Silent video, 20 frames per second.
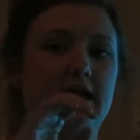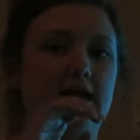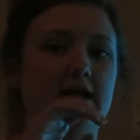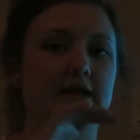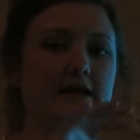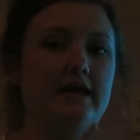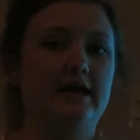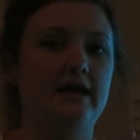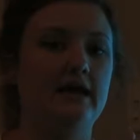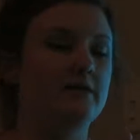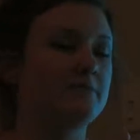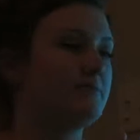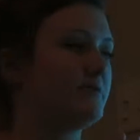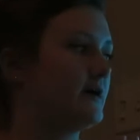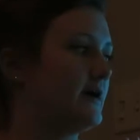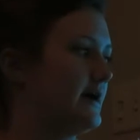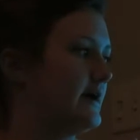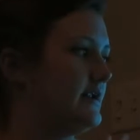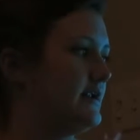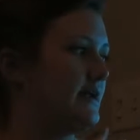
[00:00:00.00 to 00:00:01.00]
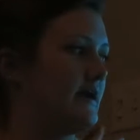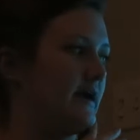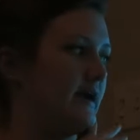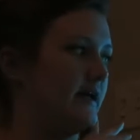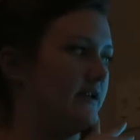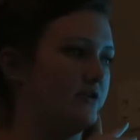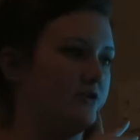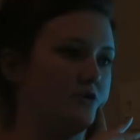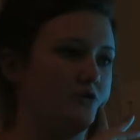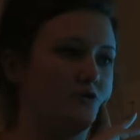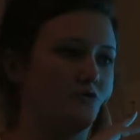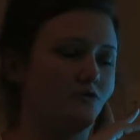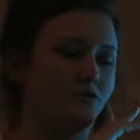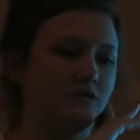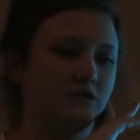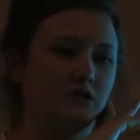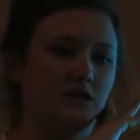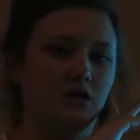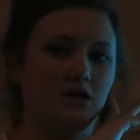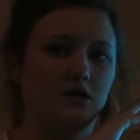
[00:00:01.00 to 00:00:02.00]
and handprint and
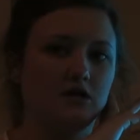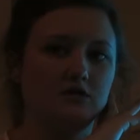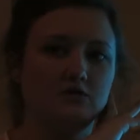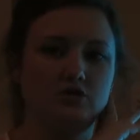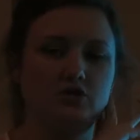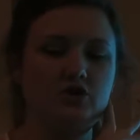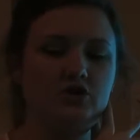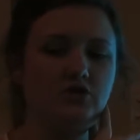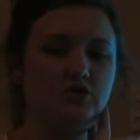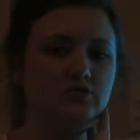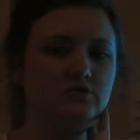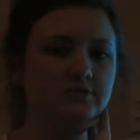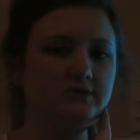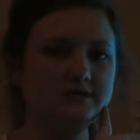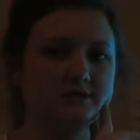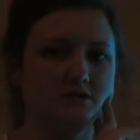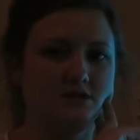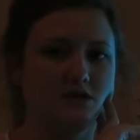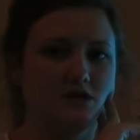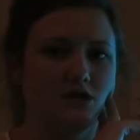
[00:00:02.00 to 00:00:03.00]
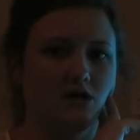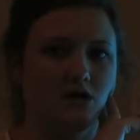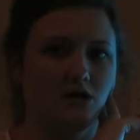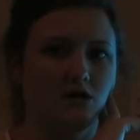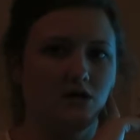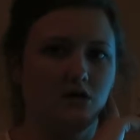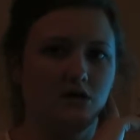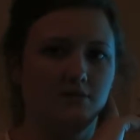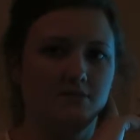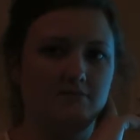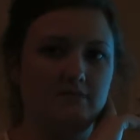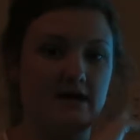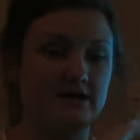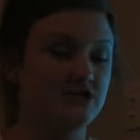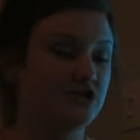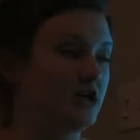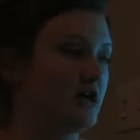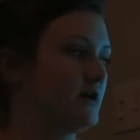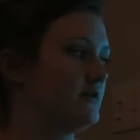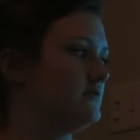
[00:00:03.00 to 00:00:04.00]
use the cubes to
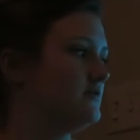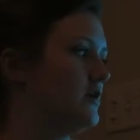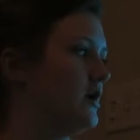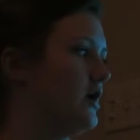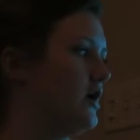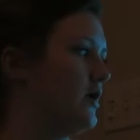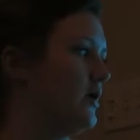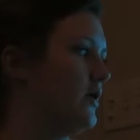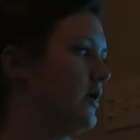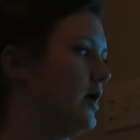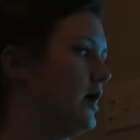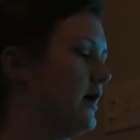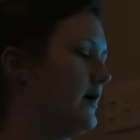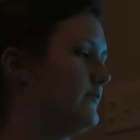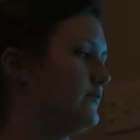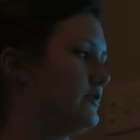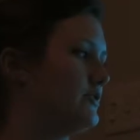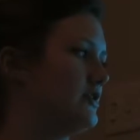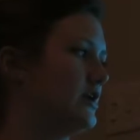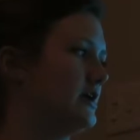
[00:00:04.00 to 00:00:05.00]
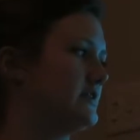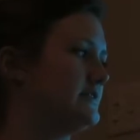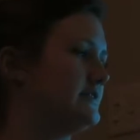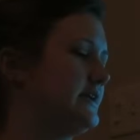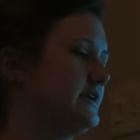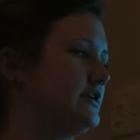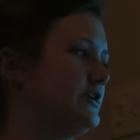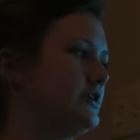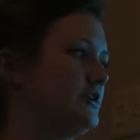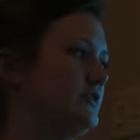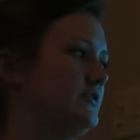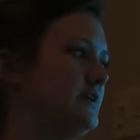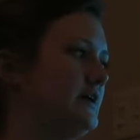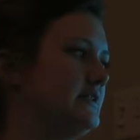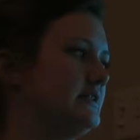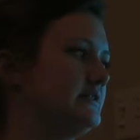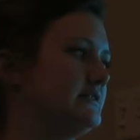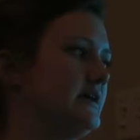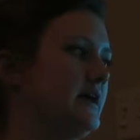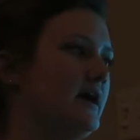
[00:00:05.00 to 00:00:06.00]
measure with non-standard
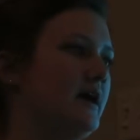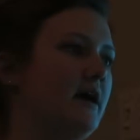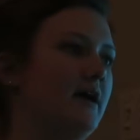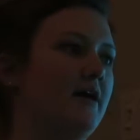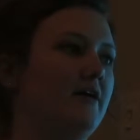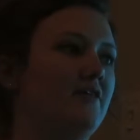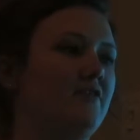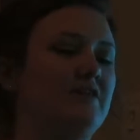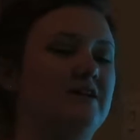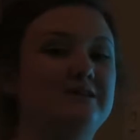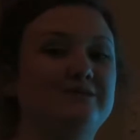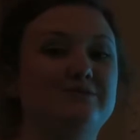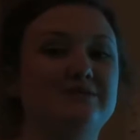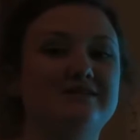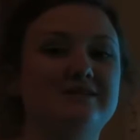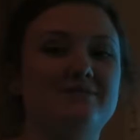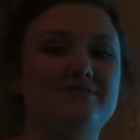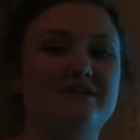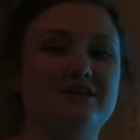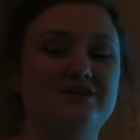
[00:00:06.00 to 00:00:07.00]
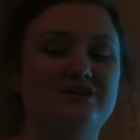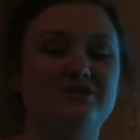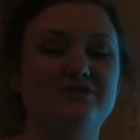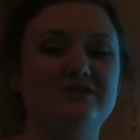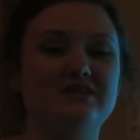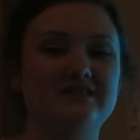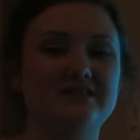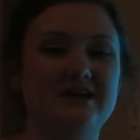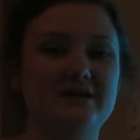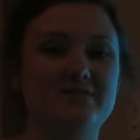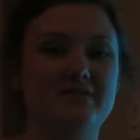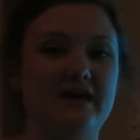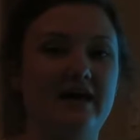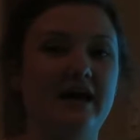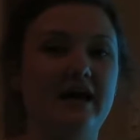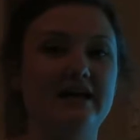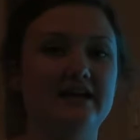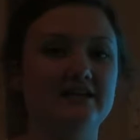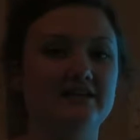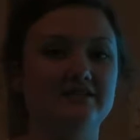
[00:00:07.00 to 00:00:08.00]
units. This was something new to them. They
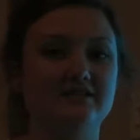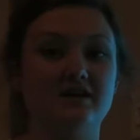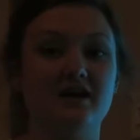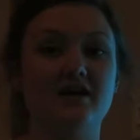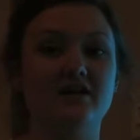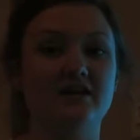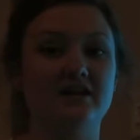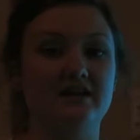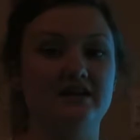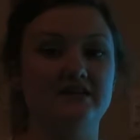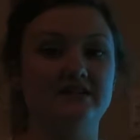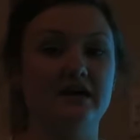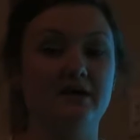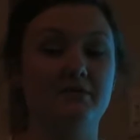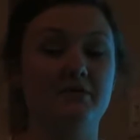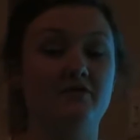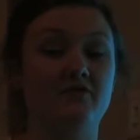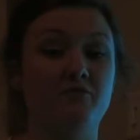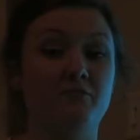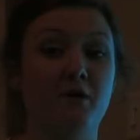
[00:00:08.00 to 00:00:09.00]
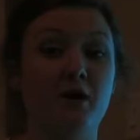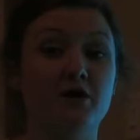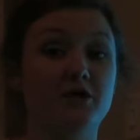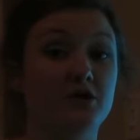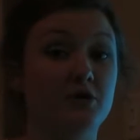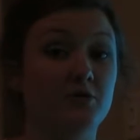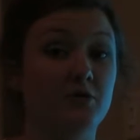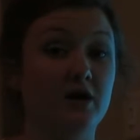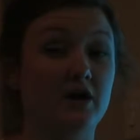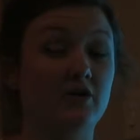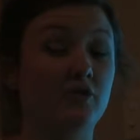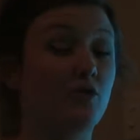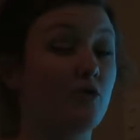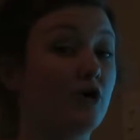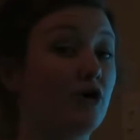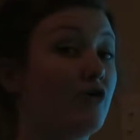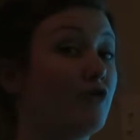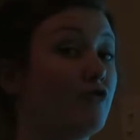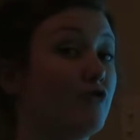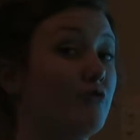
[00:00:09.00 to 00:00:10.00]
hadn't done any type of partner work
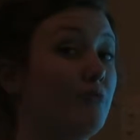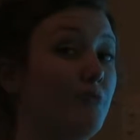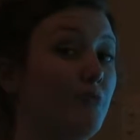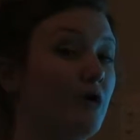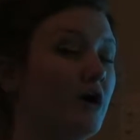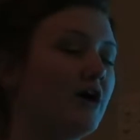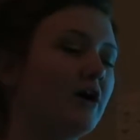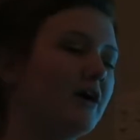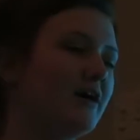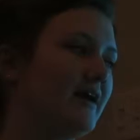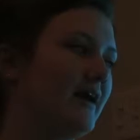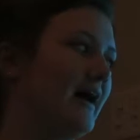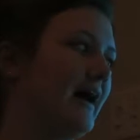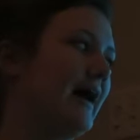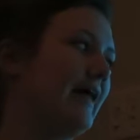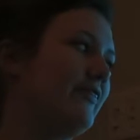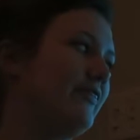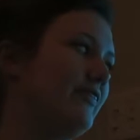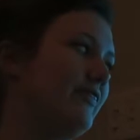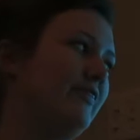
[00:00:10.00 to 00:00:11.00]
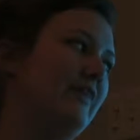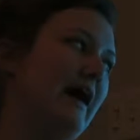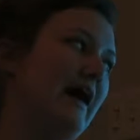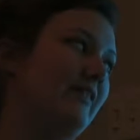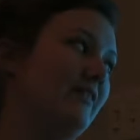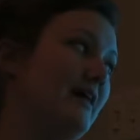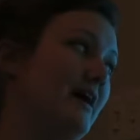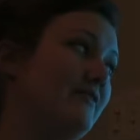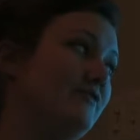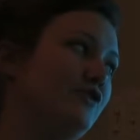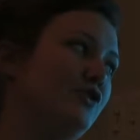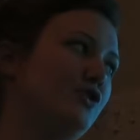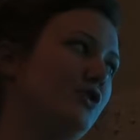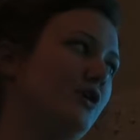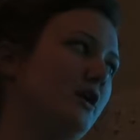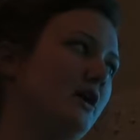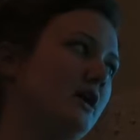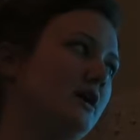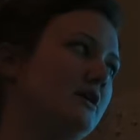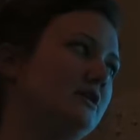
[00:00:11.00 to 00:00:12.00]
or group work at that
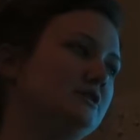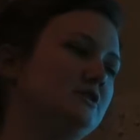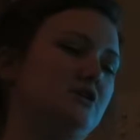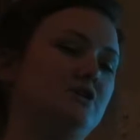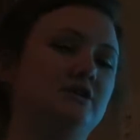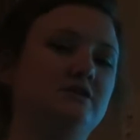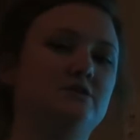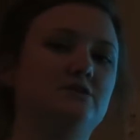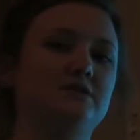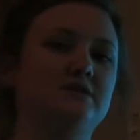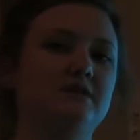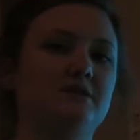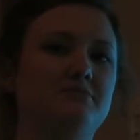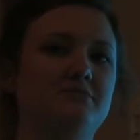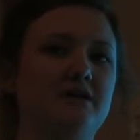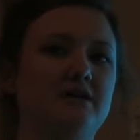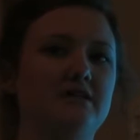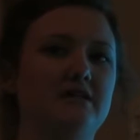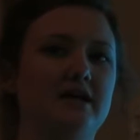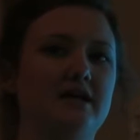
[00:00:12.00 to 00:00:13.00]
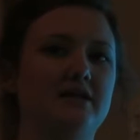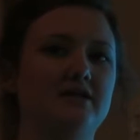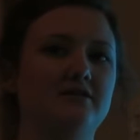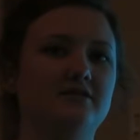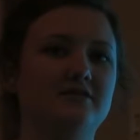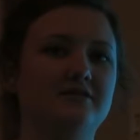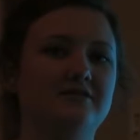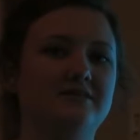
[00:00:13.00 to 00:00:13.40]
level. So this was something that